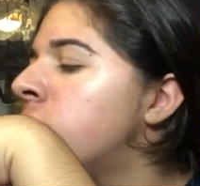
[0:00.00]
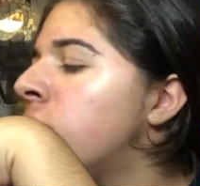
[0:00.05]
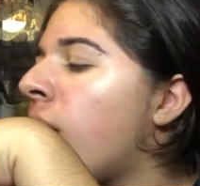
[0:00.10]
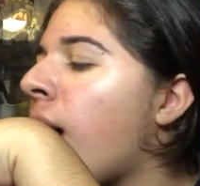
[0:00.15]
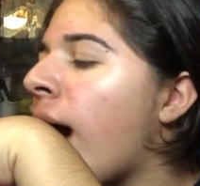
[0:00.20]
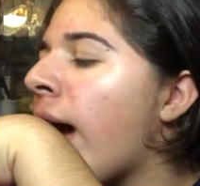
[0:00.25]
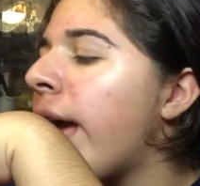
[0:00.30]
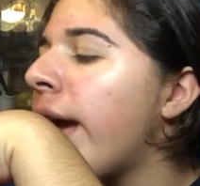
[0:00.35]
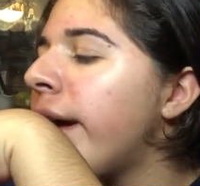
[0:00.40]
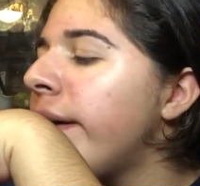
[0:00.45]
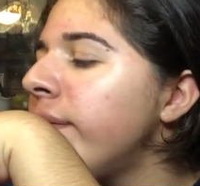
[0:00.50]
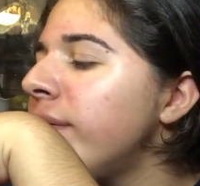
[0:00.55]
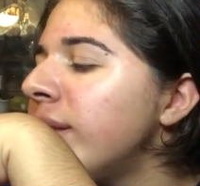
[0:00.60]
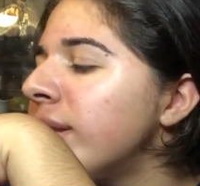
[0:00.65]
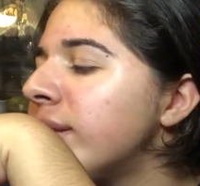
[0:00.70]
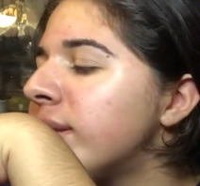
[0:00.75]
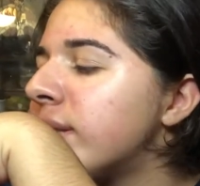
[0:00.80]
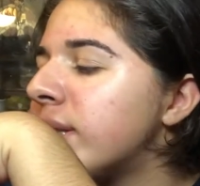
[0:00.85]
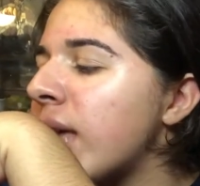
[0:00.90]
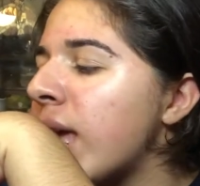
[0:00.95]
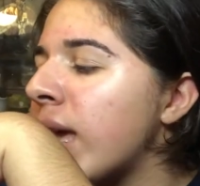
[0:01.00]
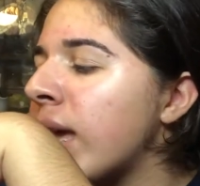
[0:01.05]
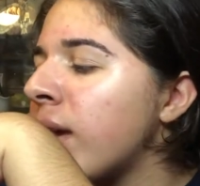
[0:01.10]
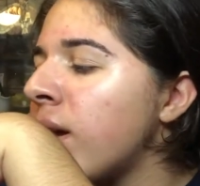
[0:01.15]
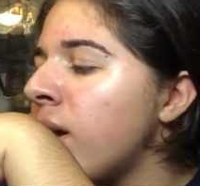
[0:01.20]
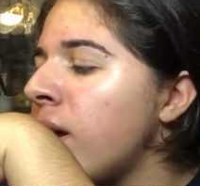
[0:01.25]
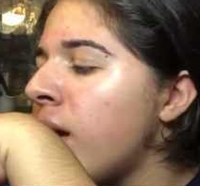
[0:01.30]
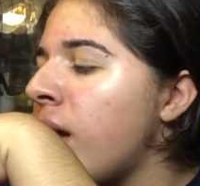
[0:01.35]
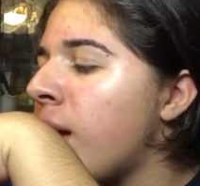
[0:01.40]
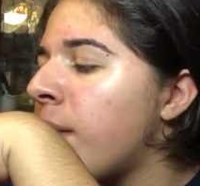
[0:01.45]
So I have this
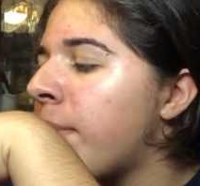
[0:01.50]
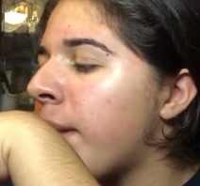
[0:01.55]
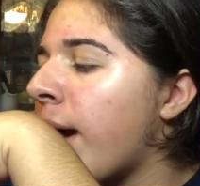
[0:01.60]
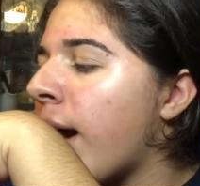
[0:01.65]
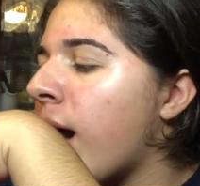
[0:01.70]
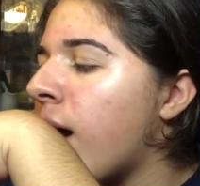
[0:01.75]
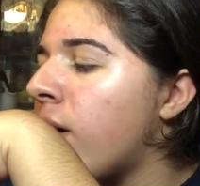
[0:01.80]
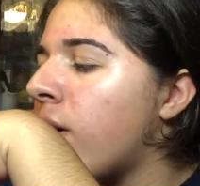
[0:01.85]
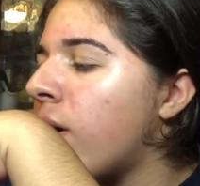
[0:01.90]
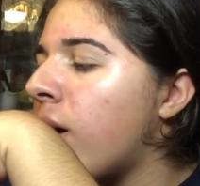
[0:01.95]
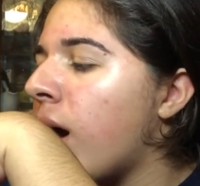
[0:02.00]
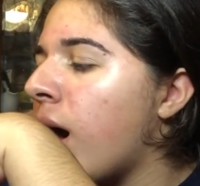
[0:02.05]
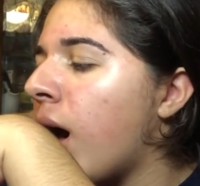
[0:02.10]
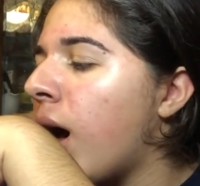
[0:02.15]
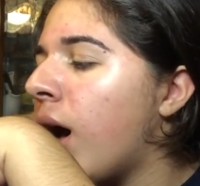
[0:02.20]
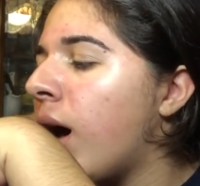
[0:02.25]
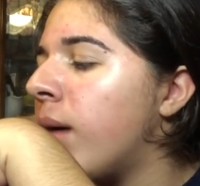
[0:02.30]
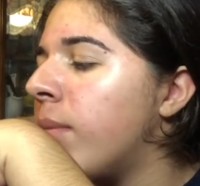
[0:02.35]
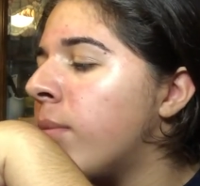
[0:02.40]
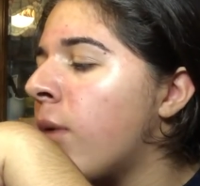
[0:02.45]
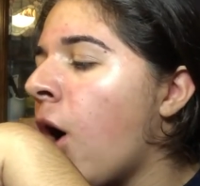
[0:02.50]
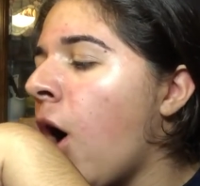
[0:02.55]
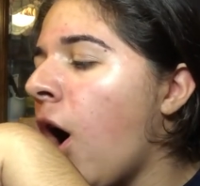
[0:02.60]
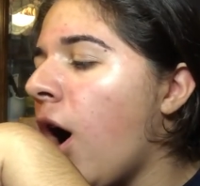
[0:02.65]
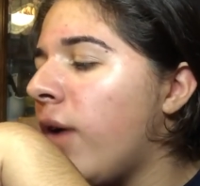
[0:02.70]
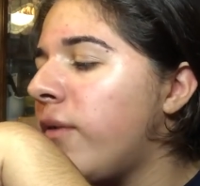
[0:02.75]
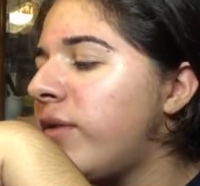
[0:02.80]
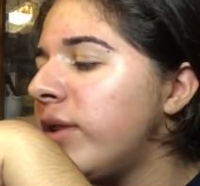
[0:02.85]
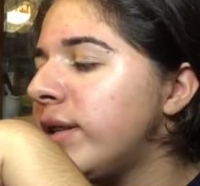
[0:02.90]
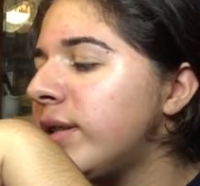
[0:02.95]
thing about um,
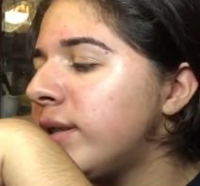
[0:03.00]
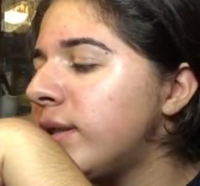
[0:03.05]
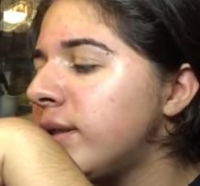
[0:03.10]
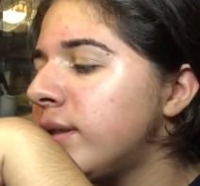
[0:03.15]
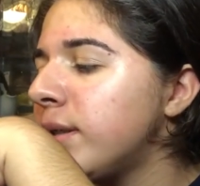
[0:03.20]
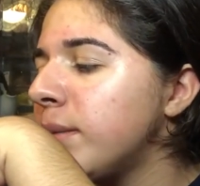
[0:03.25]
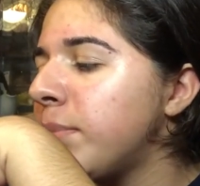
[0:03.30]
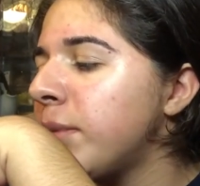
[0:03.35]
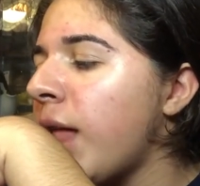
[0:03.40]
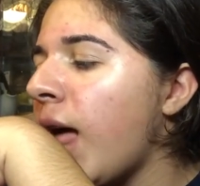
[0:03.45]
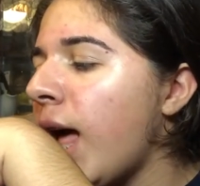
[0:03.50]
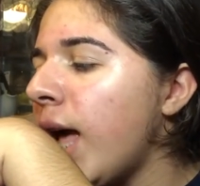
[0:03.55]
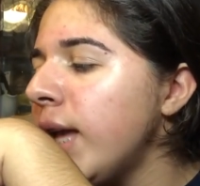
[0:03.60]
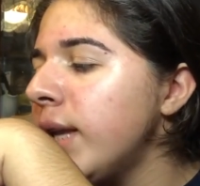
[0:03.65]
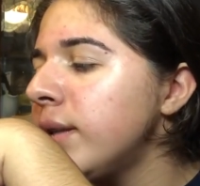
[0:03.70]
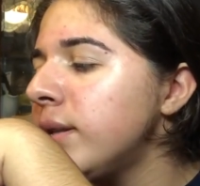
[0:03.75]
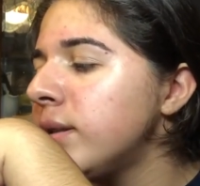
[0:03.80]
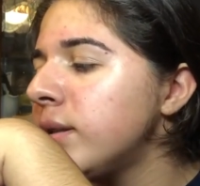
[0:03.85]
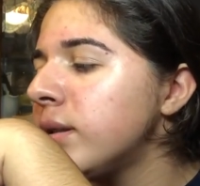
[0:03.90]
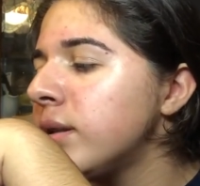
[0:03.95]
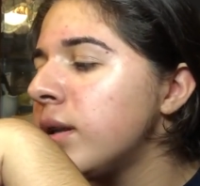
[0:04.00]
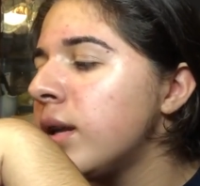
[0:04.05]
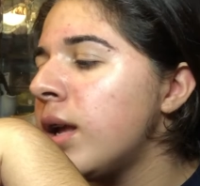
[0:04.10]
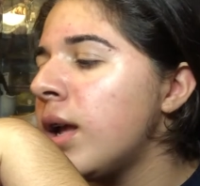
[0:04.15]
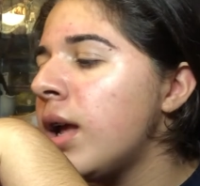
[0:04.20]
office supplies